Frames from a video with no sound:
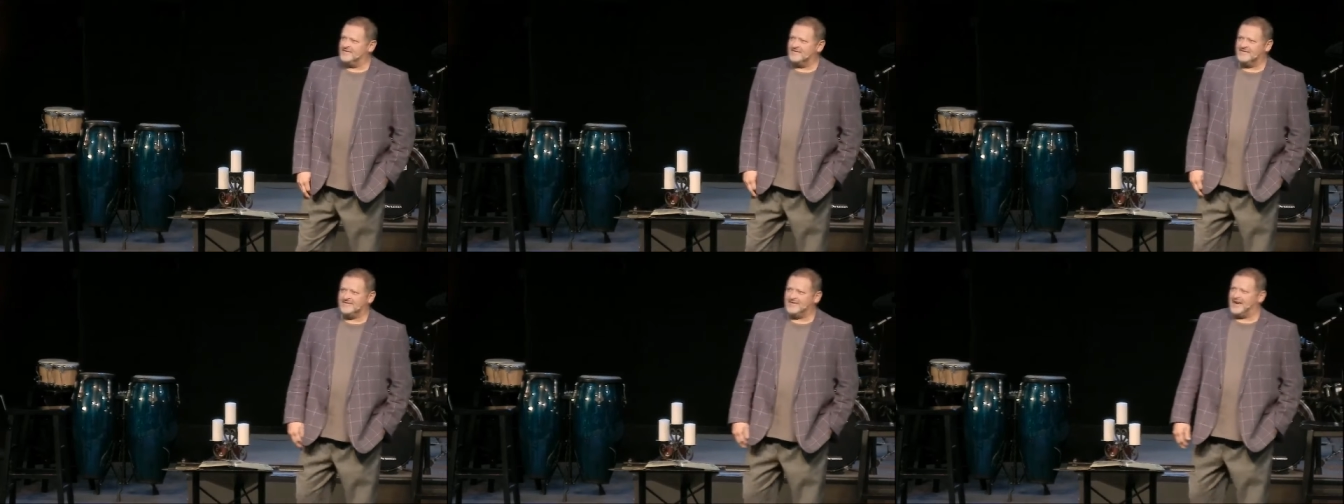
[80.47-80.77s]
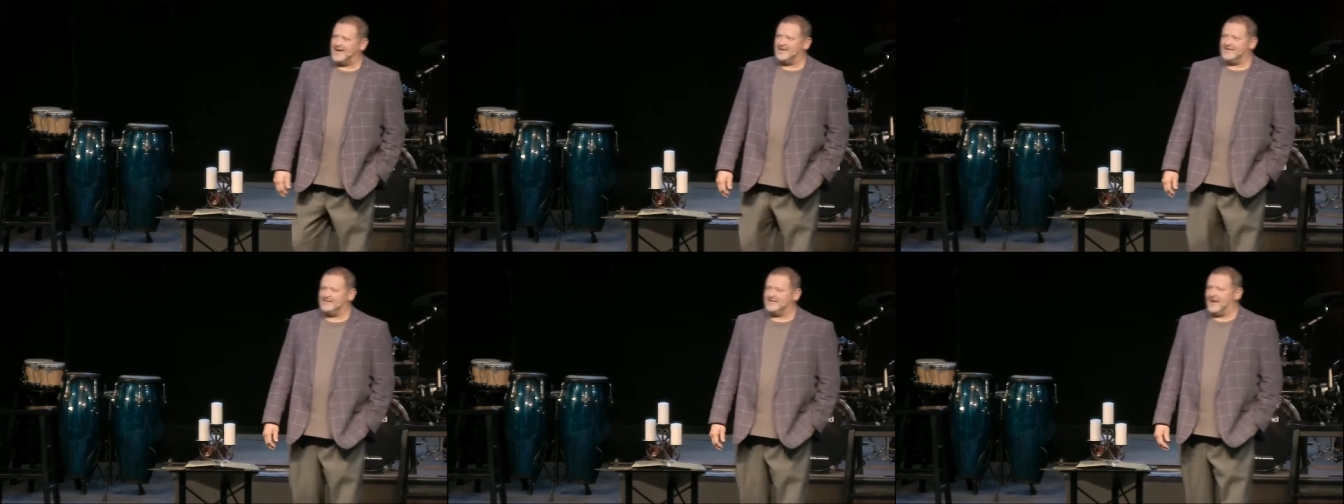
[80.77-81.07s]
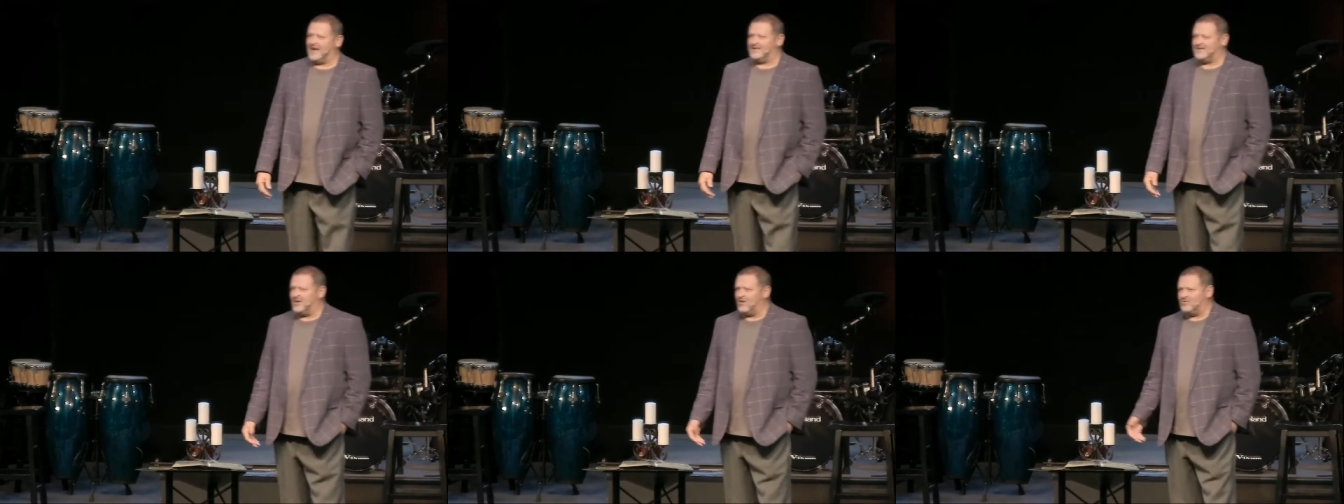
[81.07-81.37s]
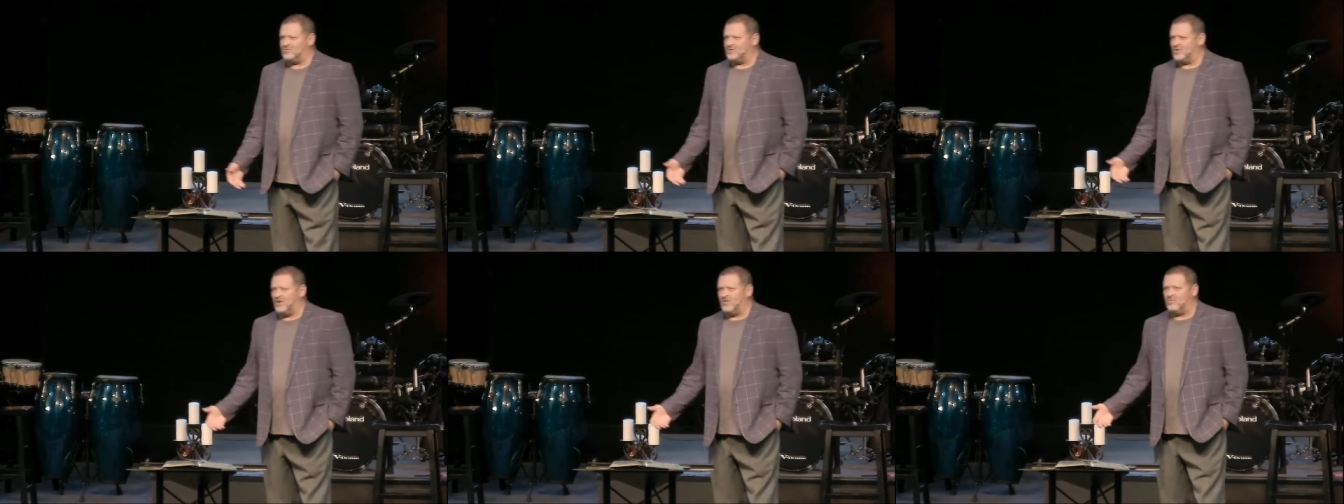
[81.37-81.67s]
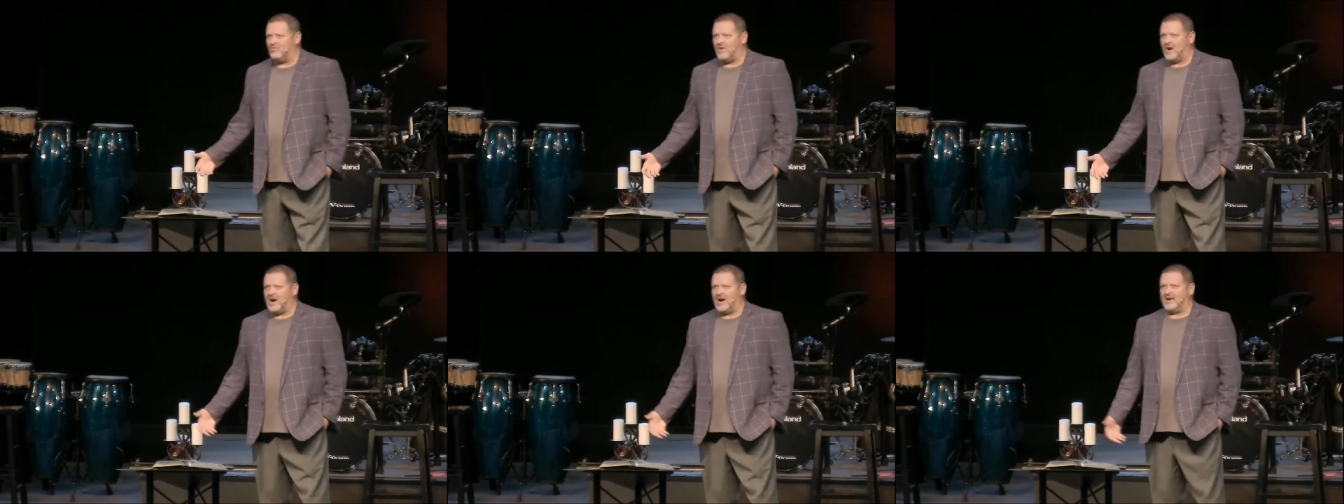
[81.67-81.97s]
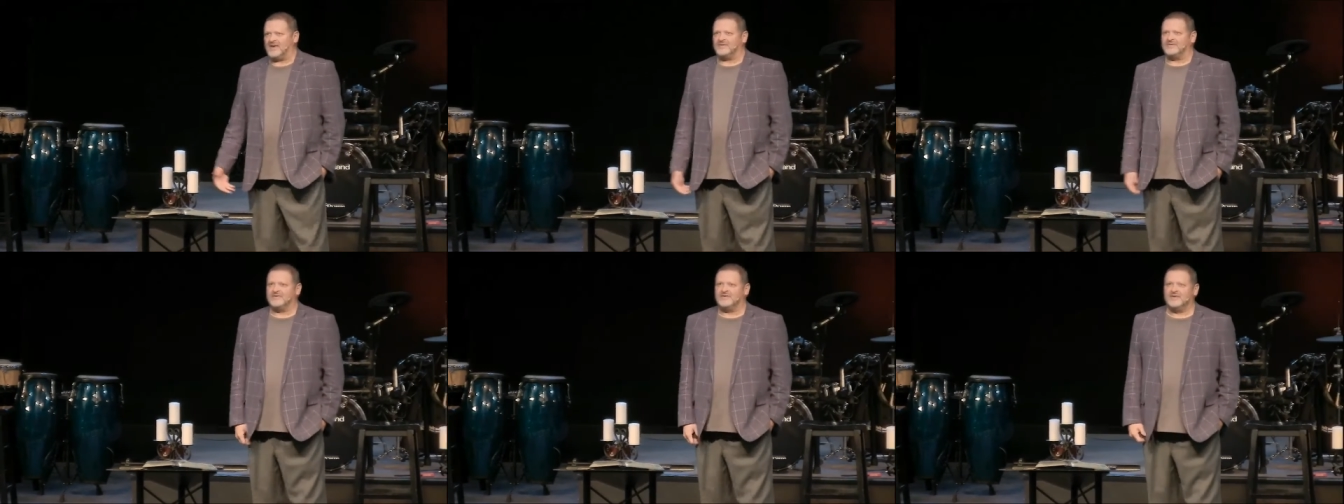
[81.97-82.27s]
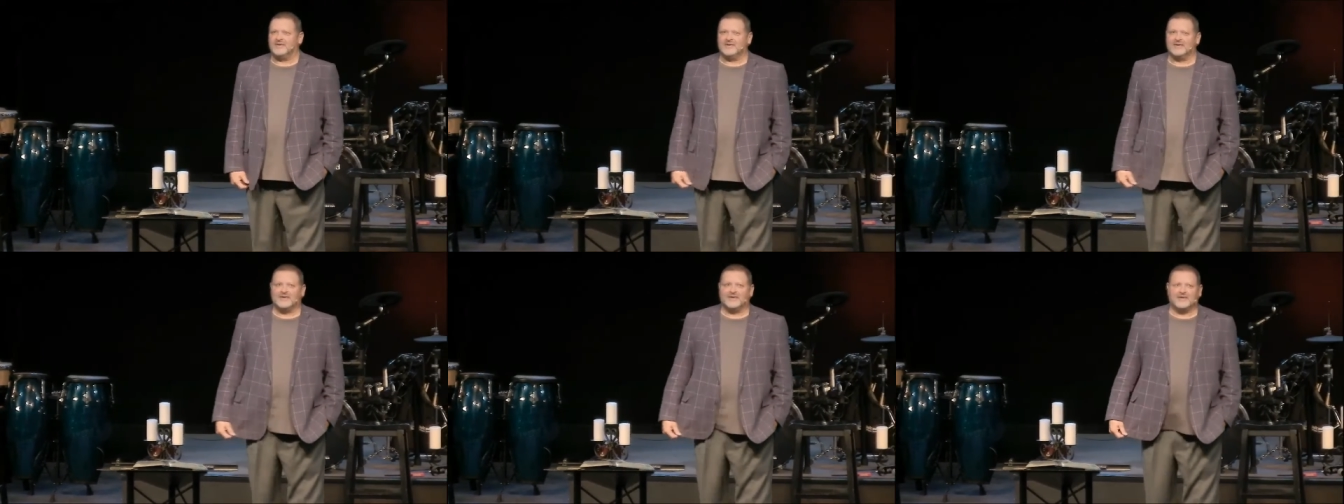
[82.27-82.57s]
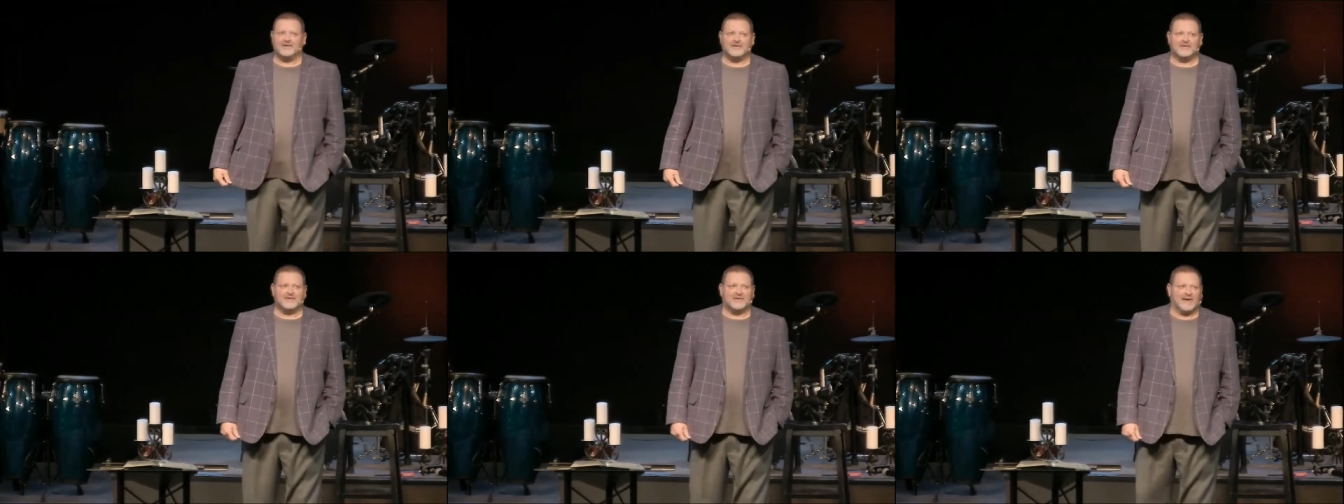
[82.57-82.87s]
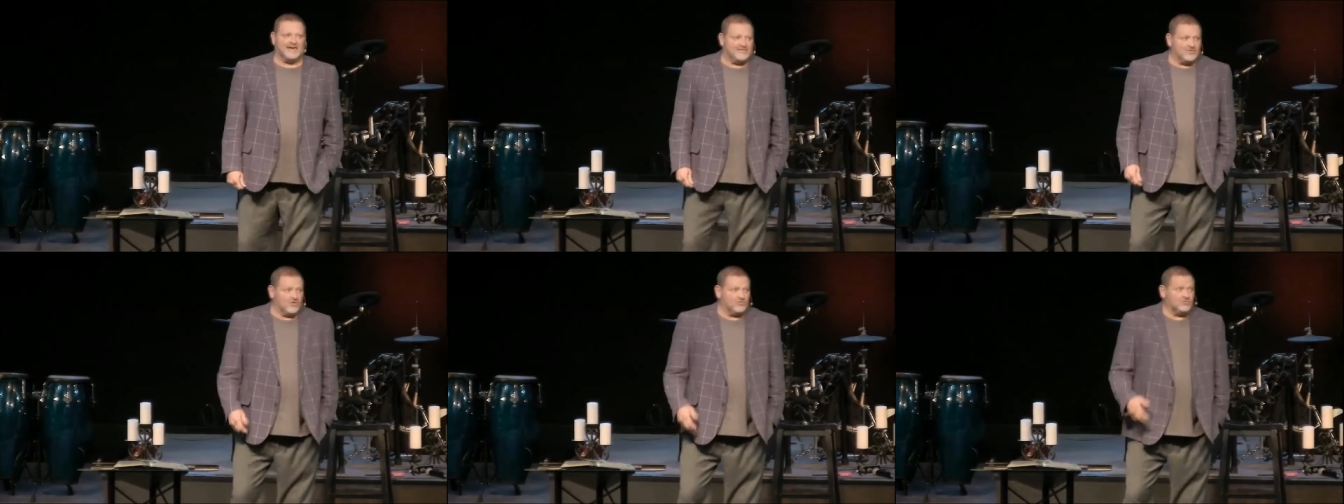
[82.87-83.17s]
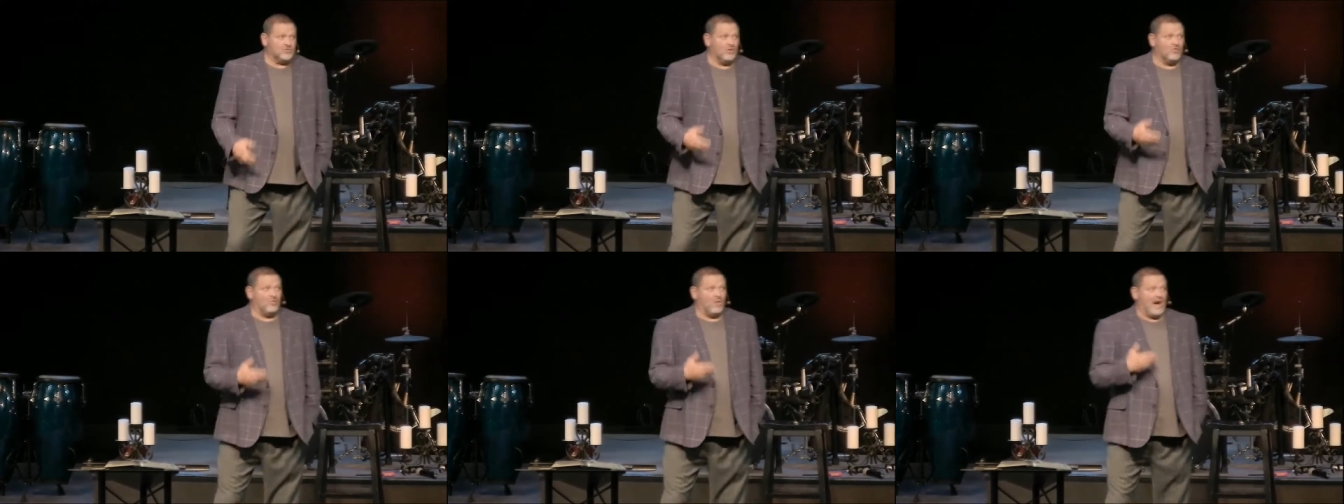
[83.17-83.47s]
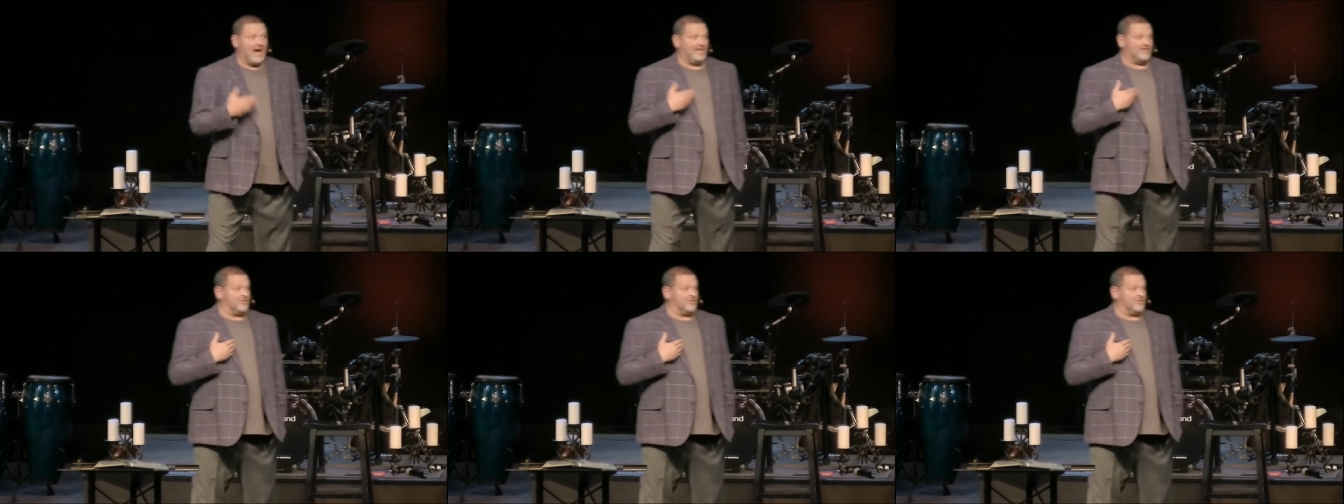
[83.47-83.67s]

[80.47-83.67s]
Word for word: I, I don't know why. I don't know why the